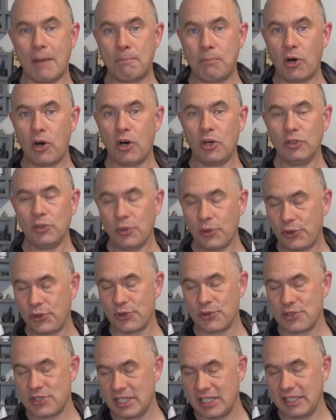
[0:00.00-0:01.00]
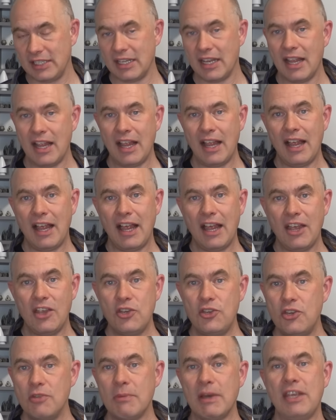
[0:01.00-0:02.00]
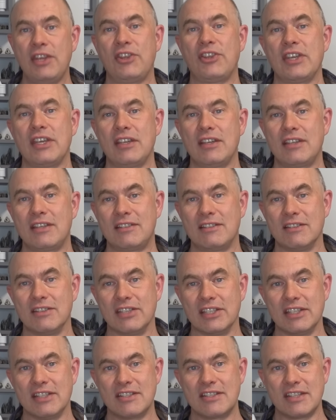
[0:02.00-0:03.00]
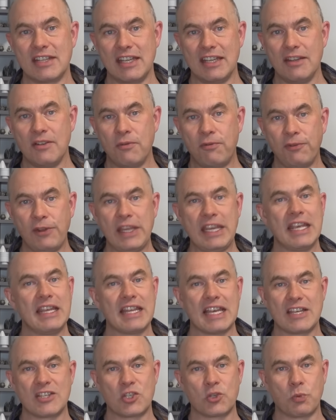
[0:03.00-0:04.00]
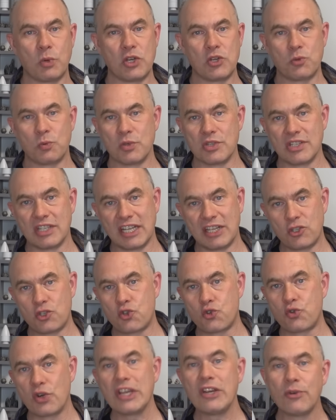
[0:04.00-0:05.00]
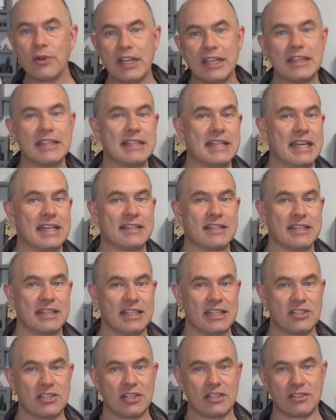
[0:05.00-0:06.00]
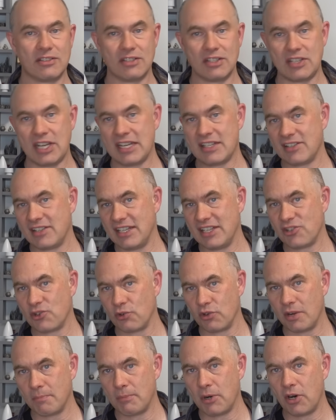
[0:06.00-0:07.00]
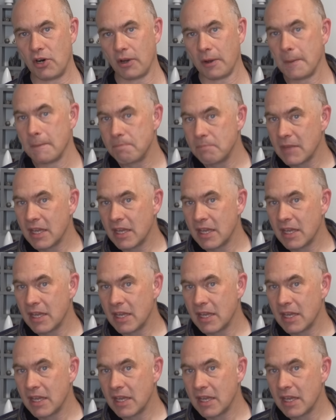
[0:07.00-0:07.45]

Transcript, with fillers: Apollo 13, you might think that flicking that switch was like triggering the detonator, detonator in a bong.